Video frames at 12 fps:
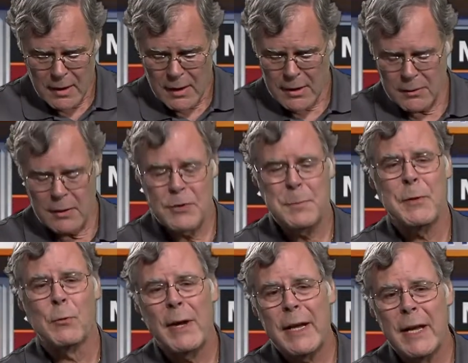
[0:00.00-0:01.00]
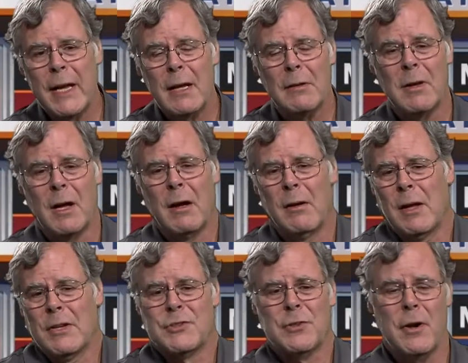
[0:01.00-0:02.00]
It's been raining.
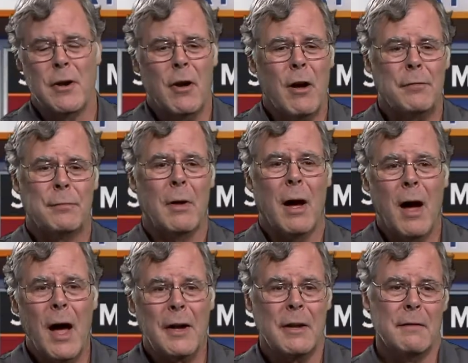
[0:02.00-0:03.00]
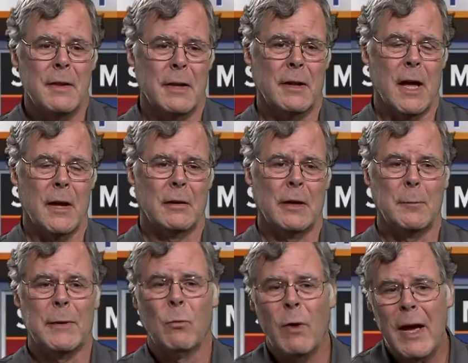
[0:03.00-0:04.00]
It started off hot, and then it got a little
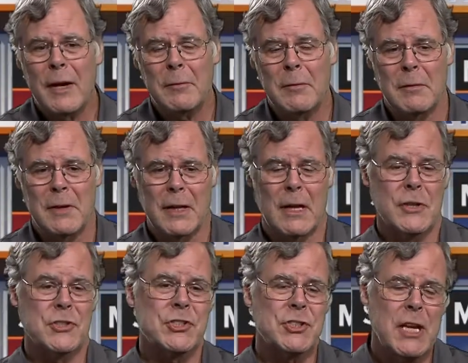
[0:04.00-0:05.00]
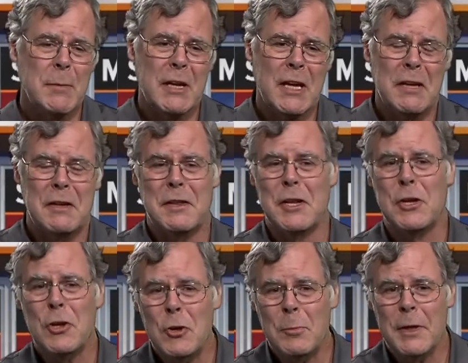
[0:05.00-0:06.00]
bit wet, and then it got steamy, and then
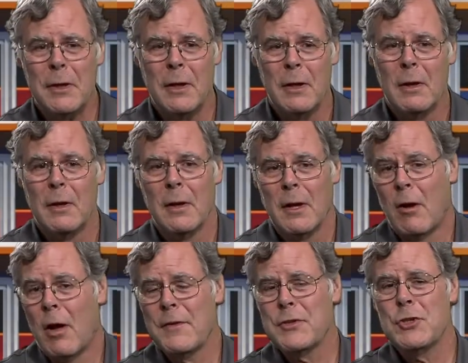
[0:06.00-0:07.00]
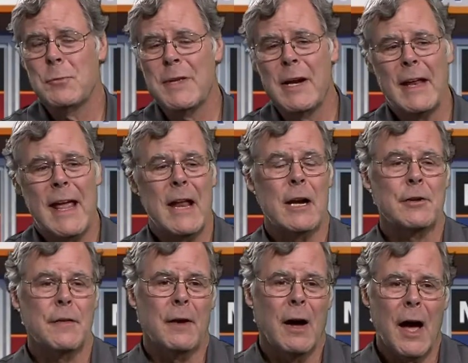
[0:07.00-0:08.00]
humid. All this humidity added to
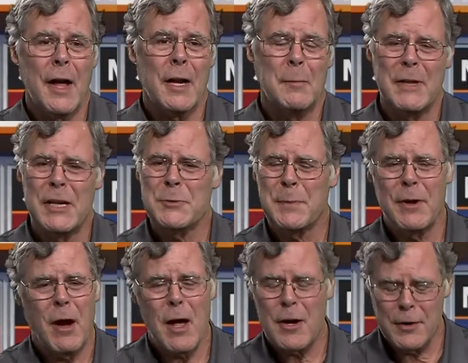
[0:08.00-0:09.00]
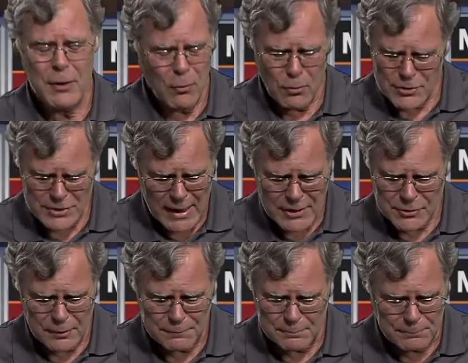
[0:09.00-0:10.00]
the hot. I mean, it's been hotter than the whore's ass
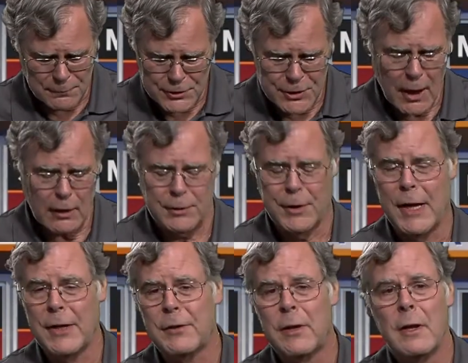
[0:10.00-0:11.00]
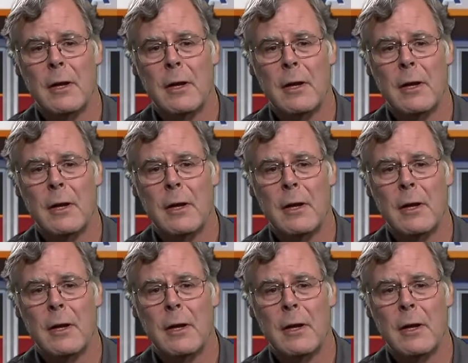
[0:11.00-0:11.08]
on dollar night.